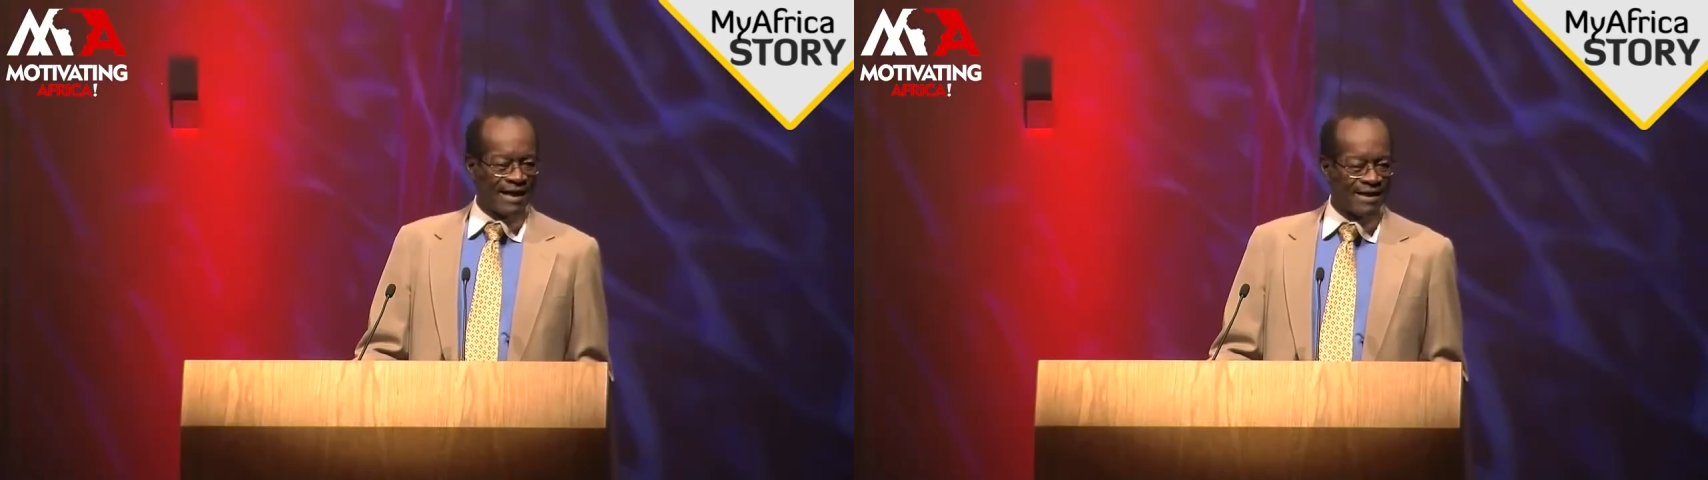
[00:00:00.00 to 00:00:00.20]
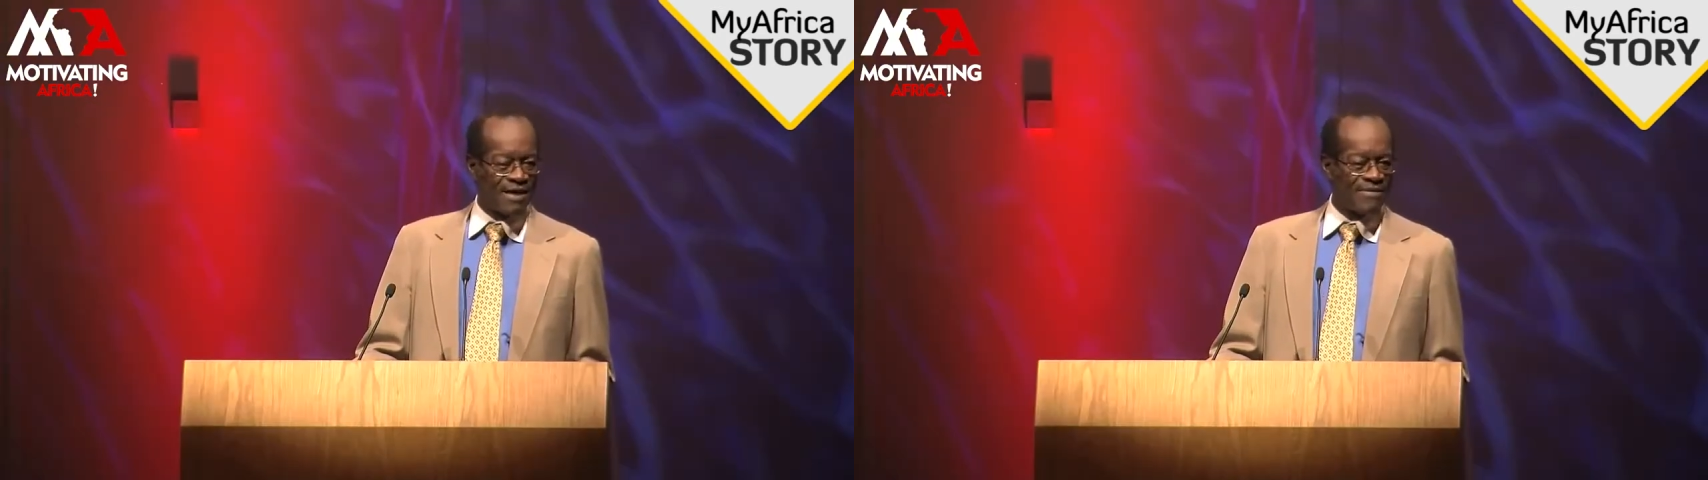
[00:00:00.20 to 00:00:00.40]

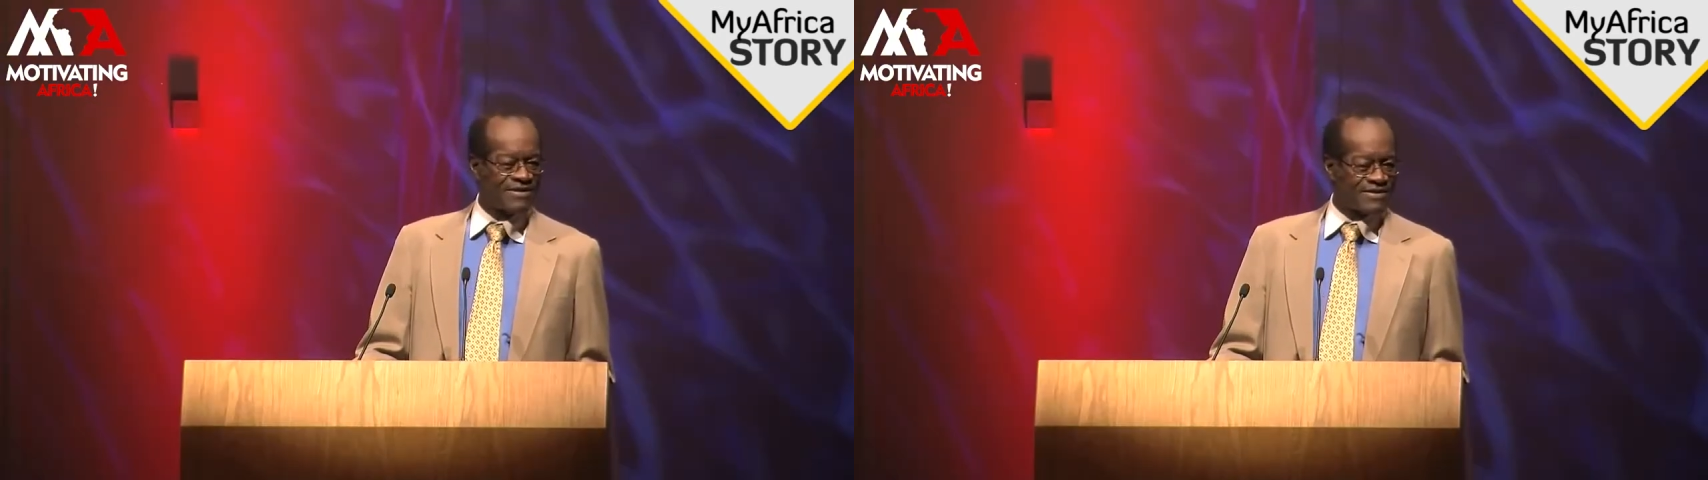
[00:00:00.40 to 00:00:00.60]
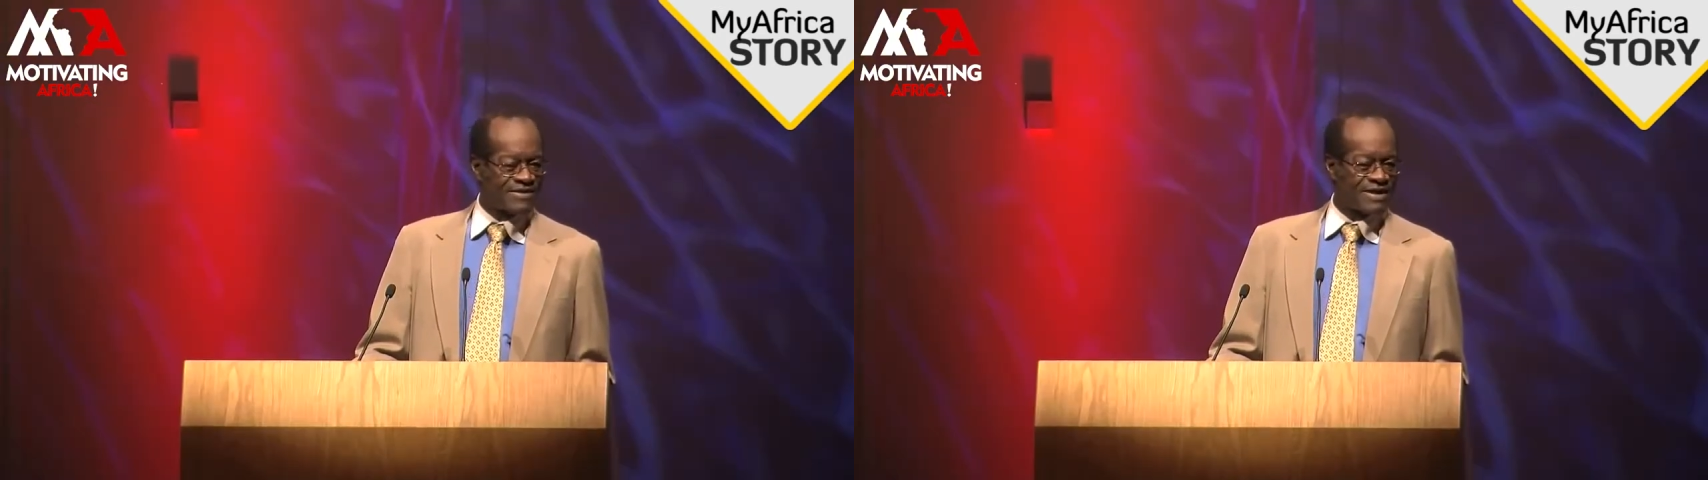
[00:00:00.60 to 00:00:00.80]

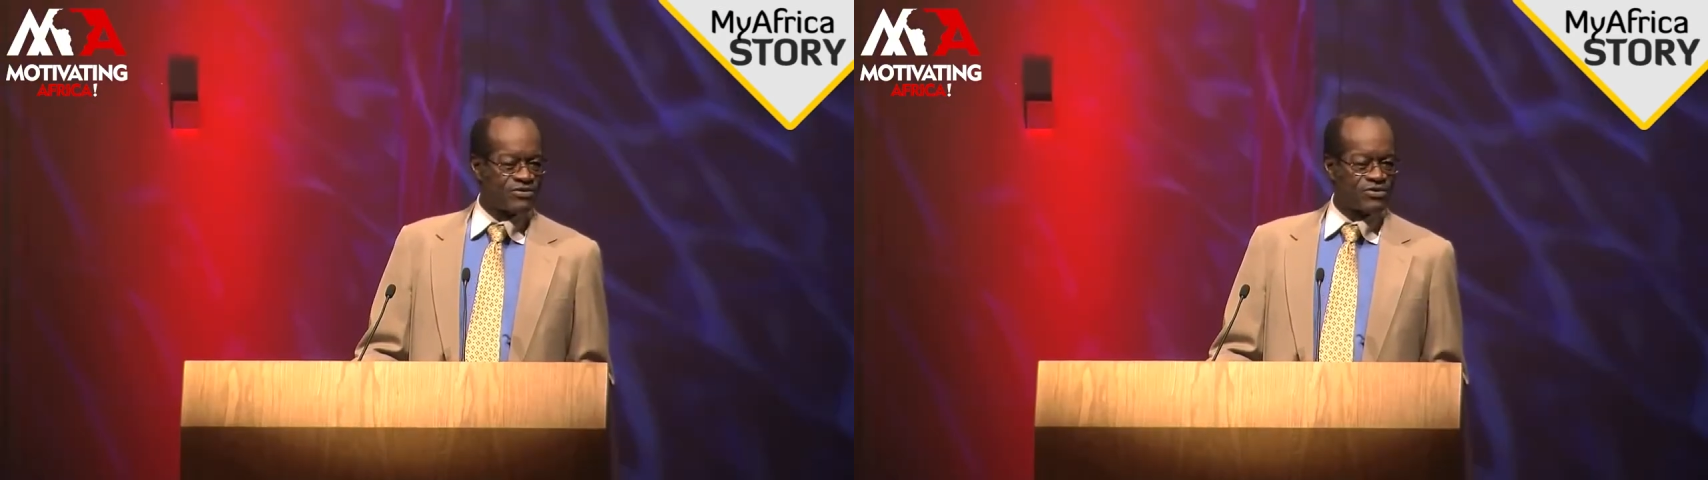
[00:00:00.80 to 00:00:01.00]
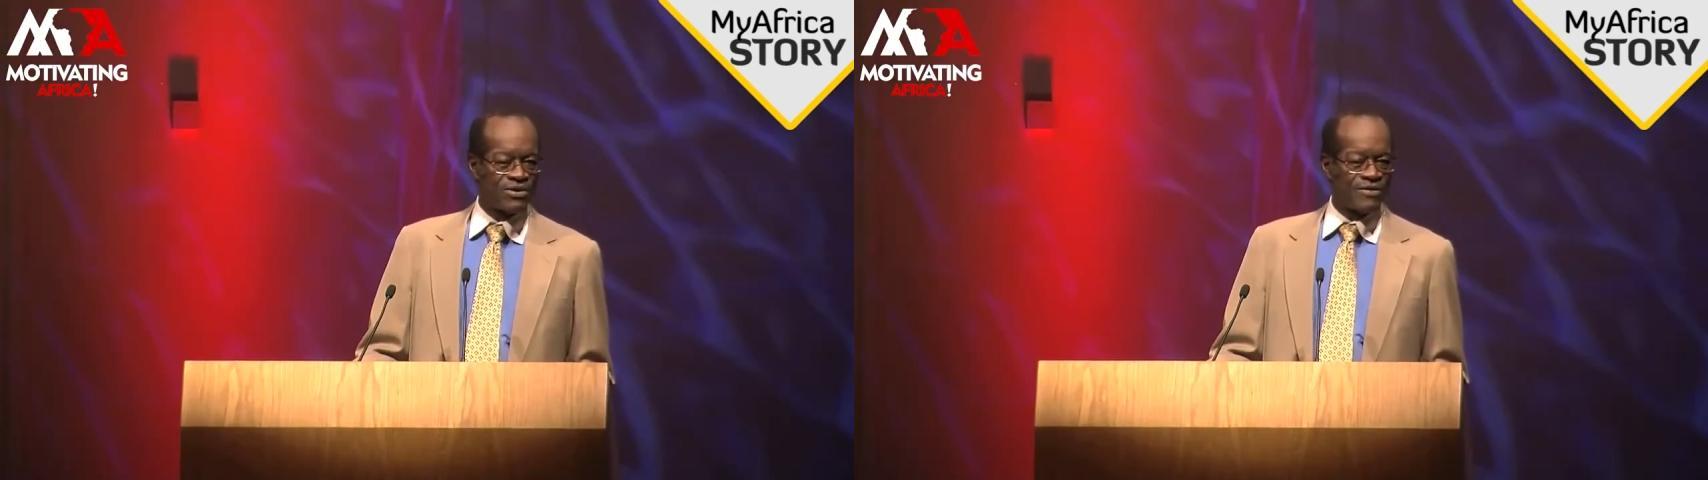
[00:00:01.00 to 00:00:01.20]
economic
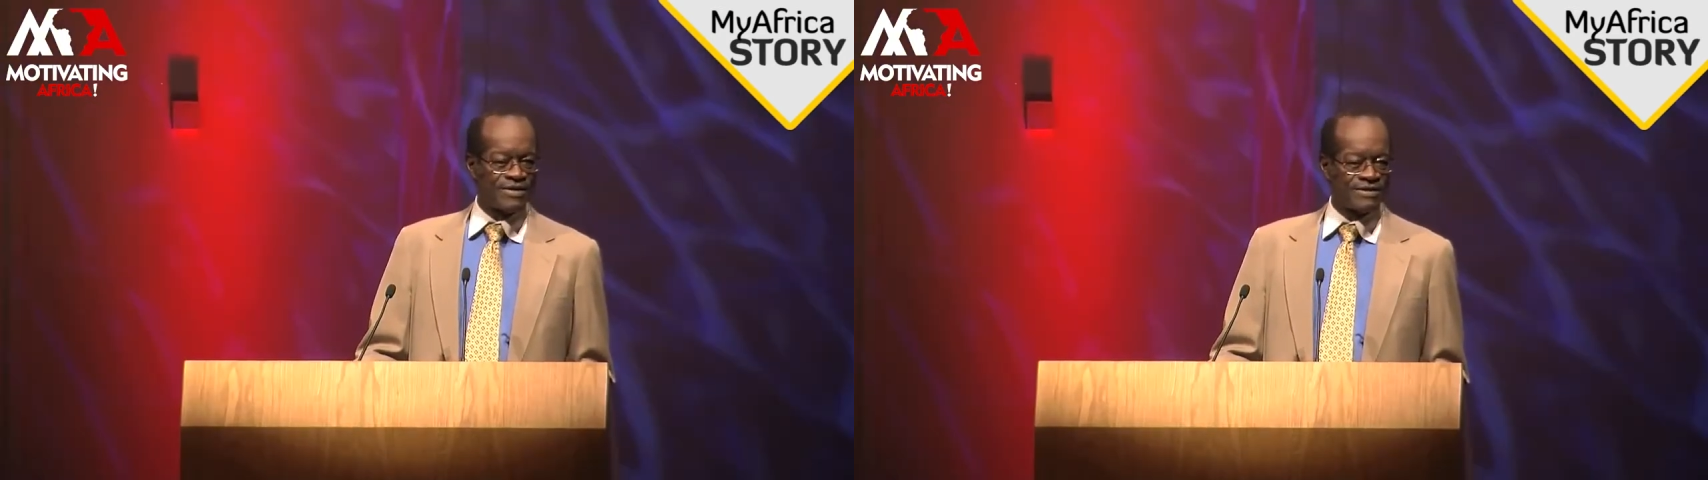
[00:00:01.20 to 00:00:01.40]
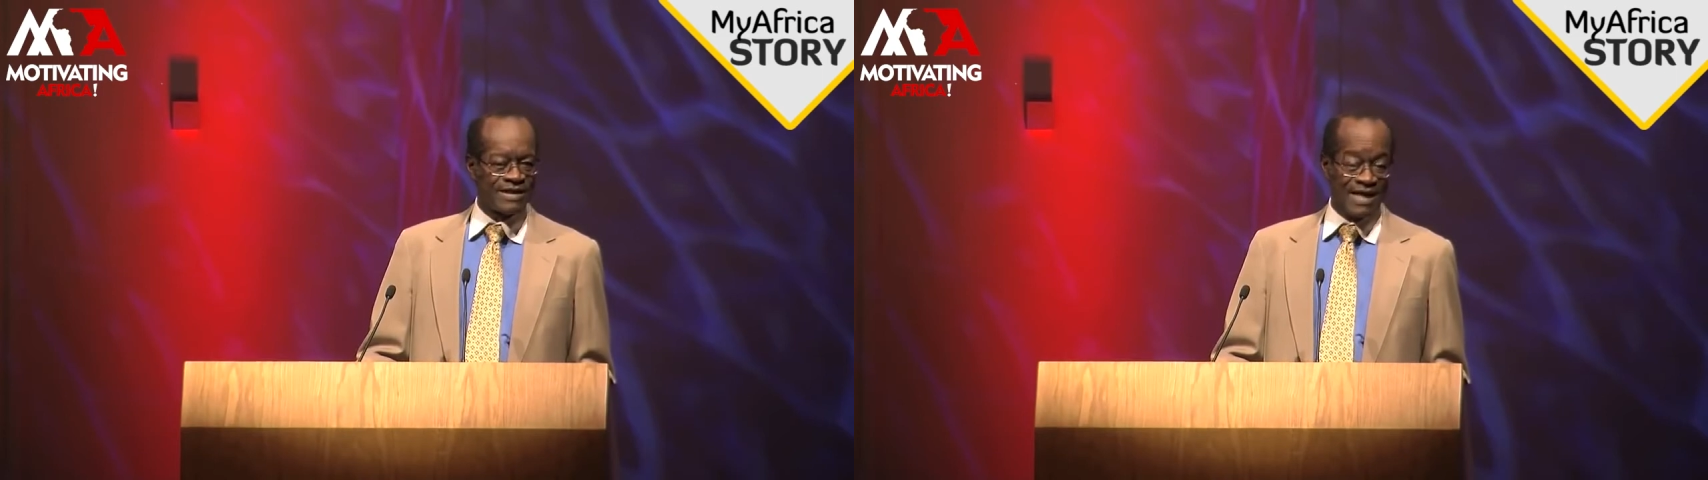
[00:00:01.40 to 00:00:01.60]
success stories,